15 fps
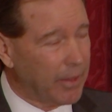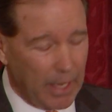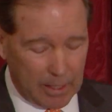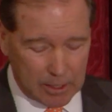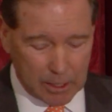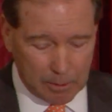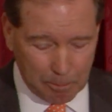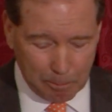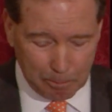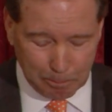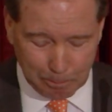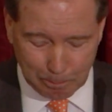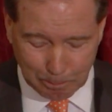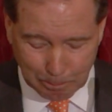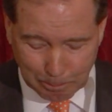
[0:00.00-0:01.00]

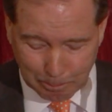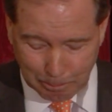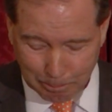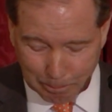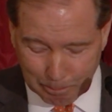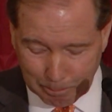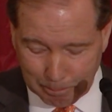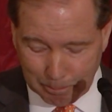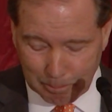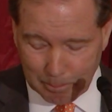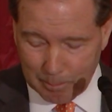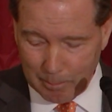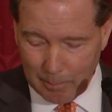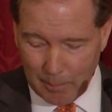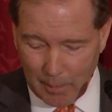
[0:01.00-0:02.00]

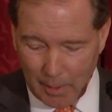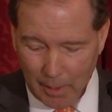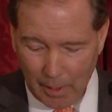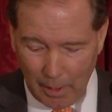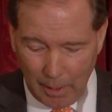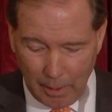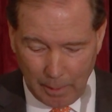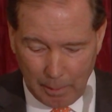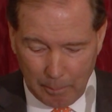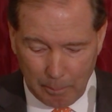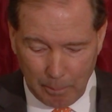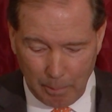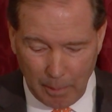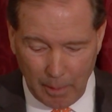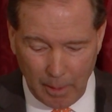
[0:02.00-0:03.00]

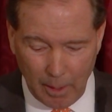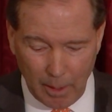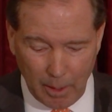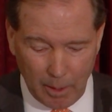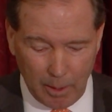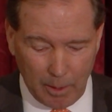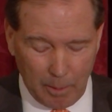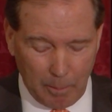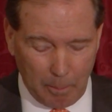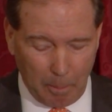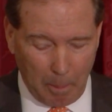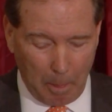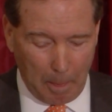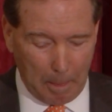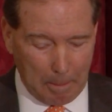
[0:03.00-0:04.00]

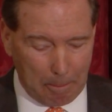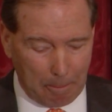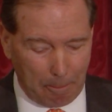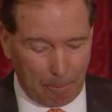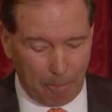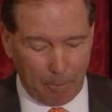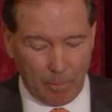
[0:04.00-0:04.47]
Nothing is said.